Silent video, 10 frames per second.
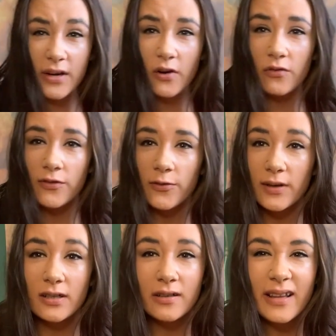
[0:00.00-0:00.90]
no, for
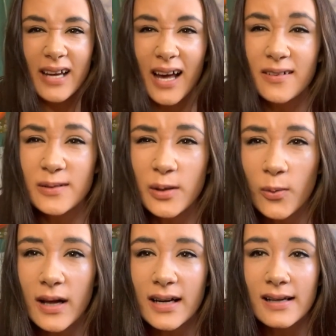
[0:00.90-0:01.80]
real, like, I don't know
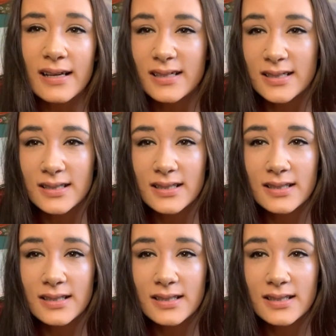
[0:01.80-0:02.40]
what it is.